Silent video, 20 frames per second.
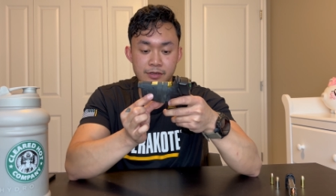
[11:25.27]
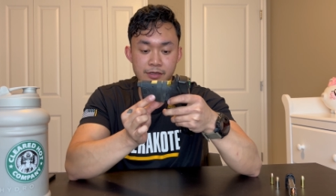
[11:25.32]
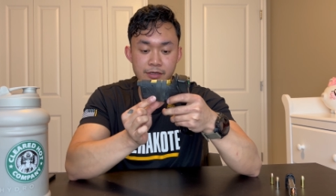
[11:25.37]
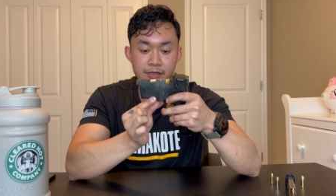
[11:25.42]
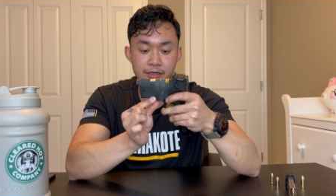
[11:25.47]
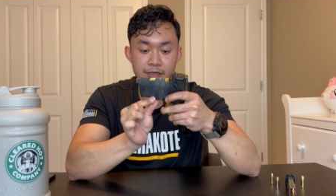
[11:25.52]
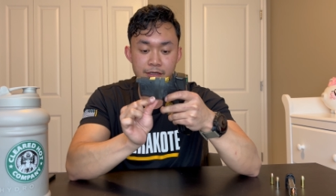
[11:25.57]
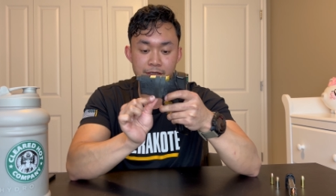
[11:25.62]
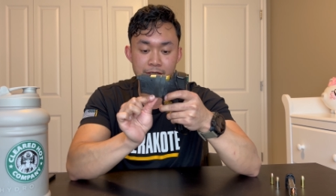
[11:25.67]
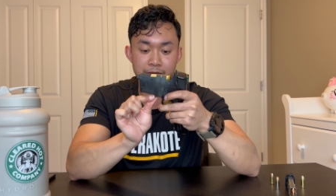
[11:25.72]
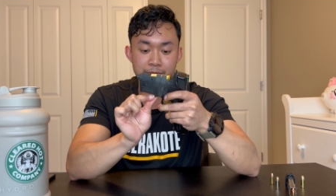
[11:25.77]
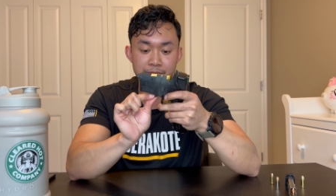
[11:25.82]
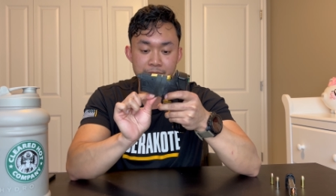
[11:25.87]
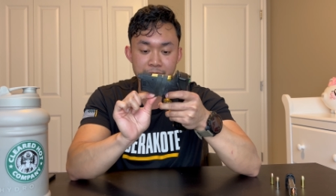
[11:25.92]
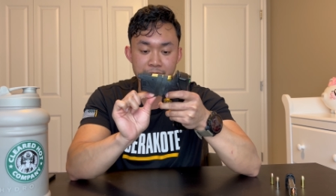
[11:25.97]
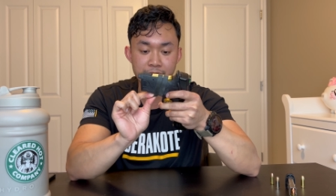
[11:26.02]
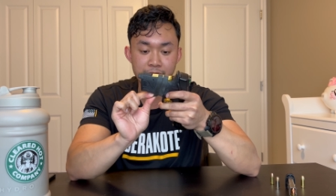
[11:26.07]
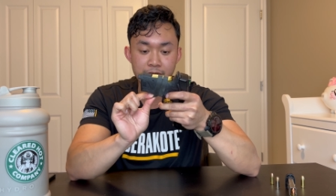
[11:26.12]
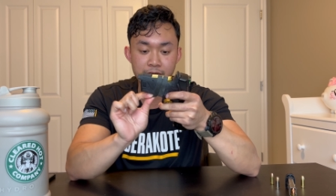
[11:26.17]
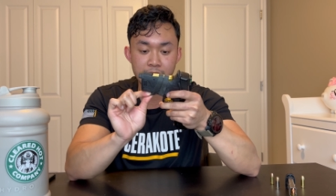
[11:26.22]

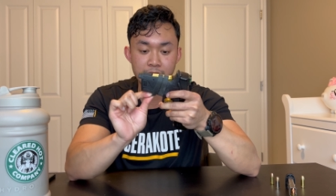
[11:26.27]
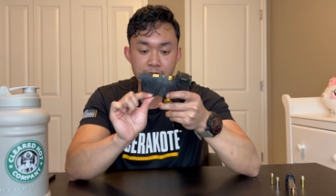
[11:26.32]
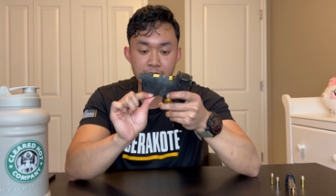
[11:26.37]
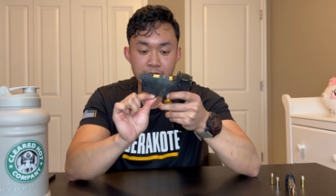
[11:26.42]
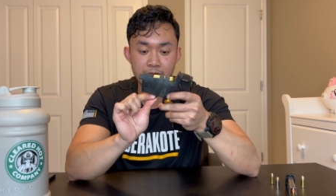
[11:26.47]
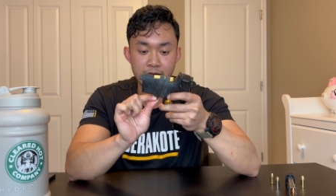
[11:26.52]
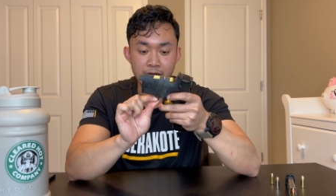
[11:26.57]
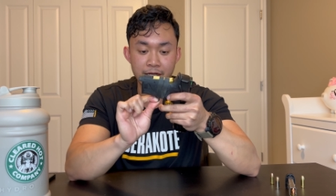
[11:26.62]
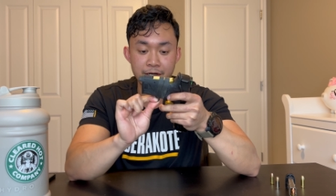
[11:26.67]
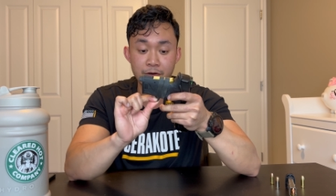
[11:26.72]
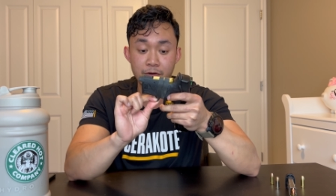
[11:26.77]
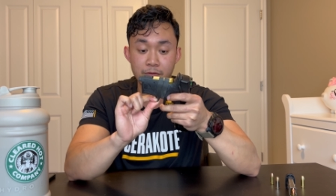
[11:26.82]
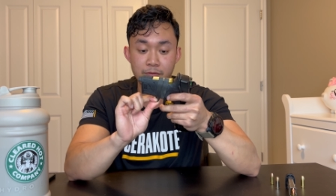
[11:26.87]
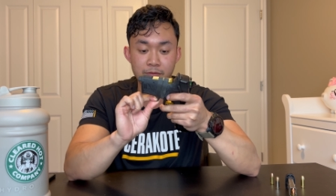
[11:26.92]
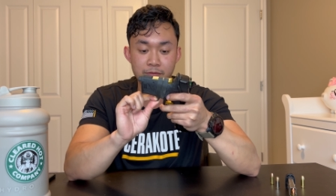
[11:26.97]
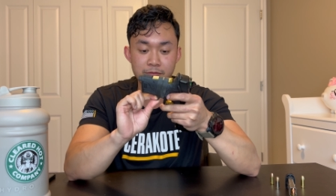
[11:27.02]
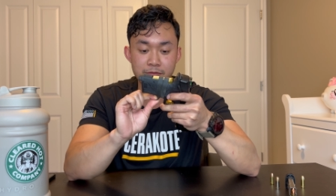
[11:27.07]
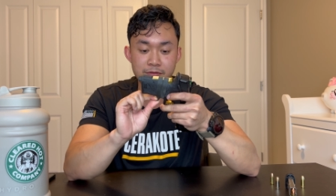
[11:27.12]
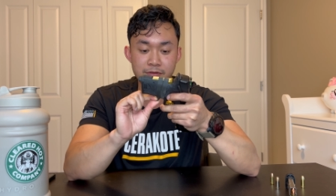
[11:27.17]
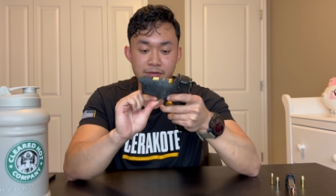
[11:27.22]

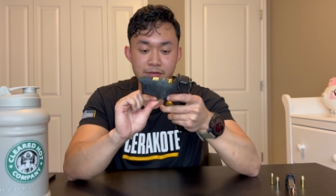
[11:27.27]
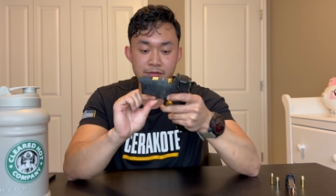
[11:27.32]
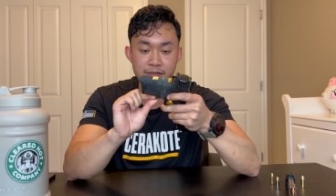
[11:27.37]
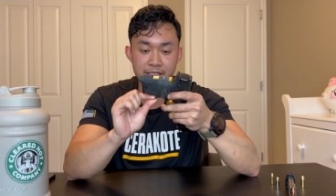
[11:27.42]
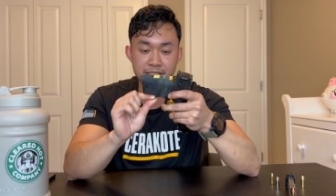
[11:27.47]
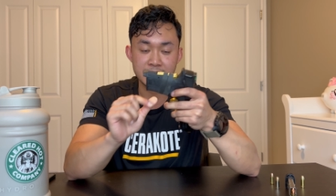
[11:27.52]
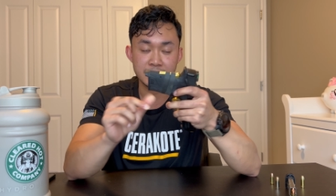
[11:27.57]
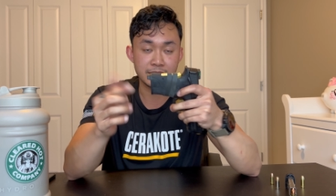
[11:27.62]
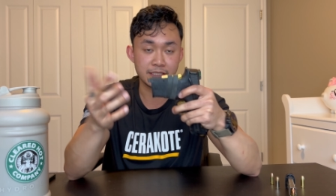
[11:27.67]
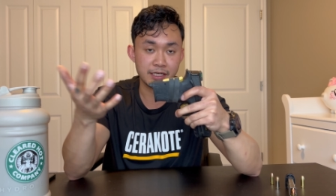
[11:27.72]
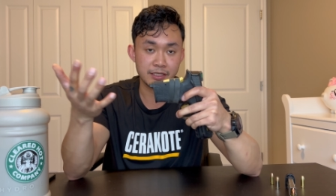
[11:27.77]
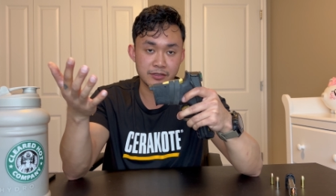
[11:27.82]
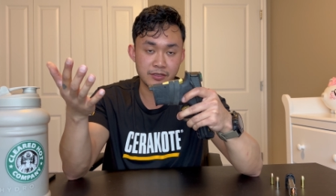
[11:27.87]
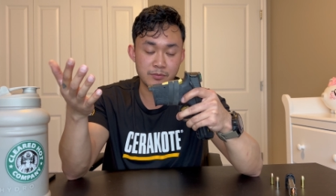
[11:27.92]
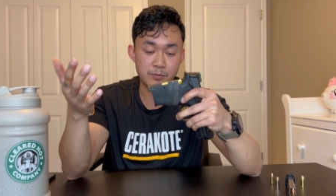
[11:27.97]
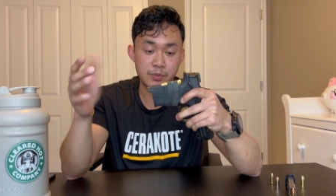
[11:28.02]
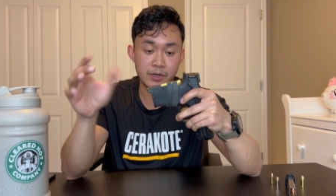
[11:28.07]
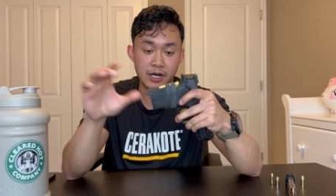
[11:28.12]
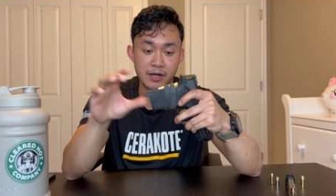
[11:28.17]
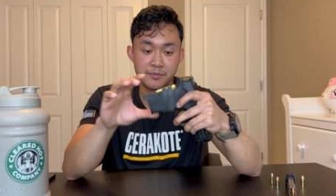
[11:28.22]
I didn't get them
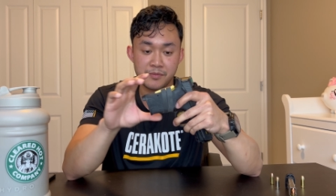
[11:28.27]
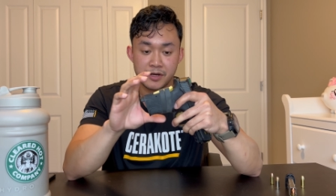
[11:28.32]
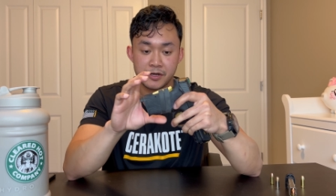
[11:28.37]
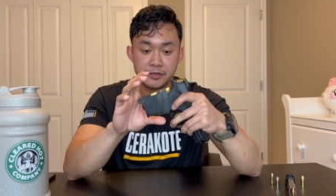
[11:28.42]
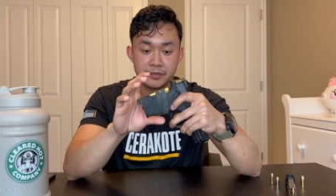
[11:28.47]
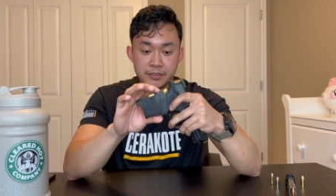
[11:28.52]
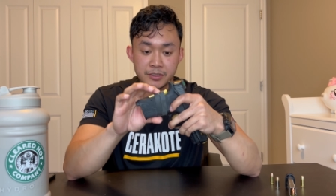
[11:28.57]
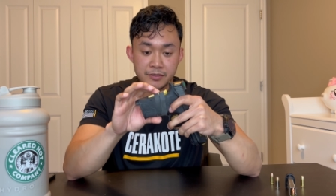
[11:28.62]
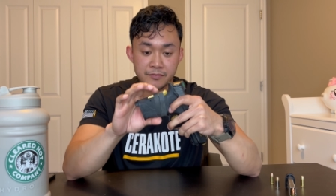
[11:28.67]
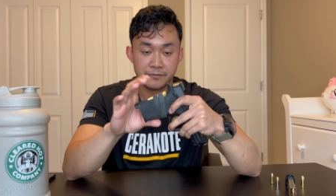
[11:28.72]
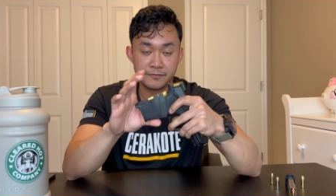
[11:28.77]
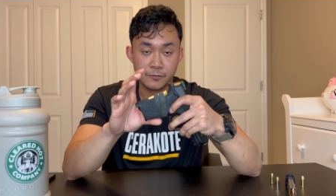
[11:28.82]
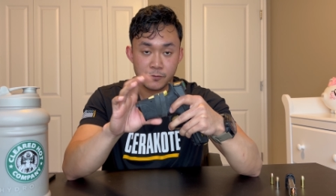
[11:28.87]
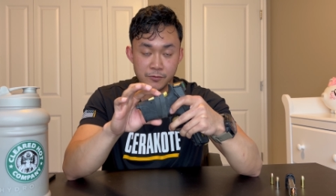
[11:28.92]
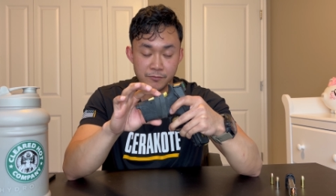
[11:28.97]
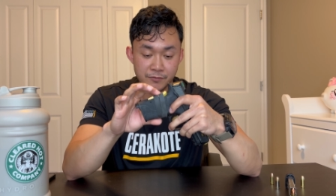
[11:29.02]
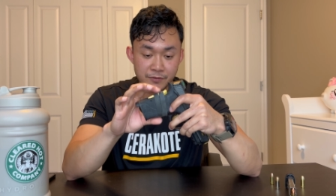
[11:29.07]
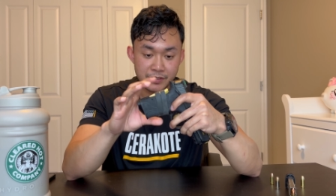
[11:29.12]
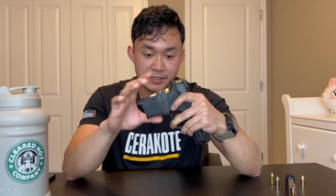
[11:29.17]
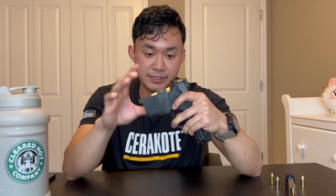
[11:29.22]
primarily for
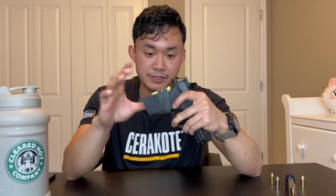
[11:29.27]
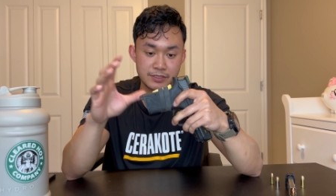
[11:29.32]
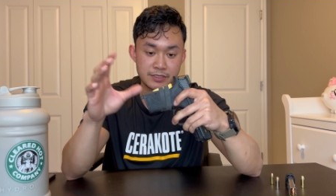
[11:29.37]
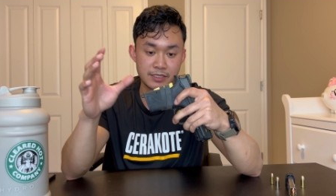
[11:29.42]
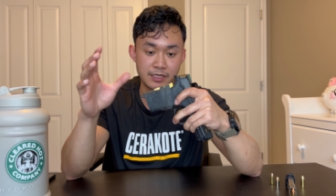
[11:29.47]
this.